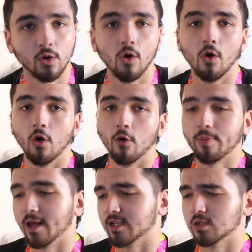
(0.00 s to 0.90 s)
or
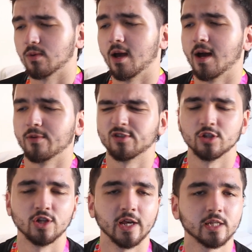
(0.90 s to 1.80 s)
places where I would
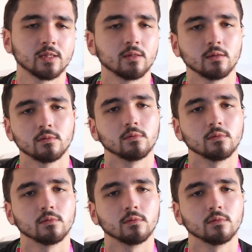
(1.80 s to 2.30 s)
suggest,